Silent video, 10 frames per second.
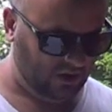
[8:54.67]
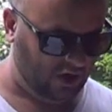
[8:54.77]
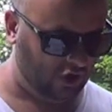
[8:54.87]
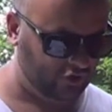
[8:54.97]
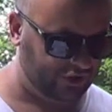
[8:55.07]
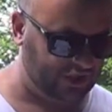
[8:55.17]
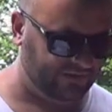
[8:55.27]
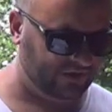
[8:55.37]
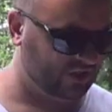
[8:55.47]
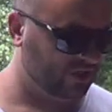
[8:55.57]

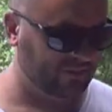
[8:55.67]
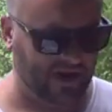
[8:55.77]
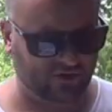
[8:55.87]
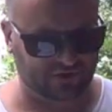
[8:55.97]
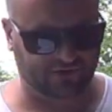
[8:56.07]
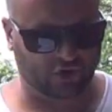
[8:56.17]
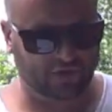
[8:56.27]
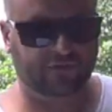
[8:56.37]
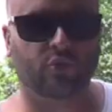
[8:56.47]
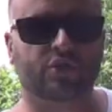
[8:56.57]
176 pounds of
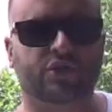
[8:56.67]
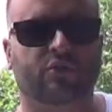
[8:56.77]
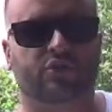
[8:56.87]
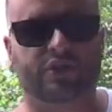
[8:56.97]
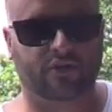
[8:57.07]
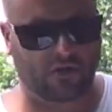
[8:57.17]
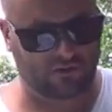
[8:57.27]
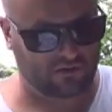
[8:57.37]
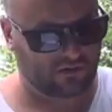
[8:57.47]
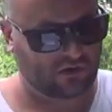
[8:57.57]

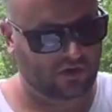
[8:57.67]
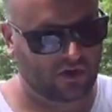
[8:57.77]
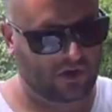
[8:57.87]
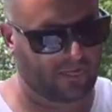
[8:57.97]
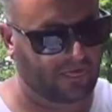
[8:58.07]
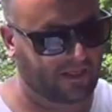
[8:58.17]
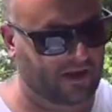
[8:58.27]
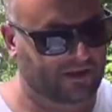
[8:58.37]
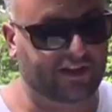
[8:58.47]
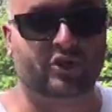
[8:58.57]
3400.
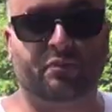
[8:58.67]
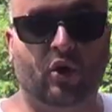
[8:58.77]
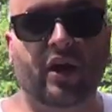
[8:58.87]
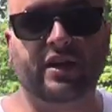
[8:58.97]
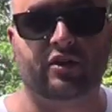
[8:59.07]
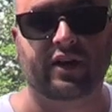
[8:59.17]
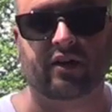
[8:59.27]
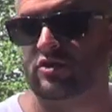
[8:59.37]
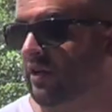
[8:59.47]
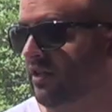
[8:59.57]
That's per acre
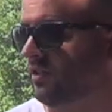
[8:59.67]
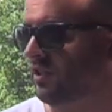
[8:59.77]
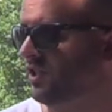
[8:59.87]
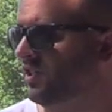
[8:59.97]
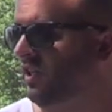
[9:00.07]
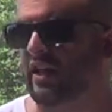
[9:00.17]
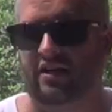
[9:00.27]
now. So that this isn't an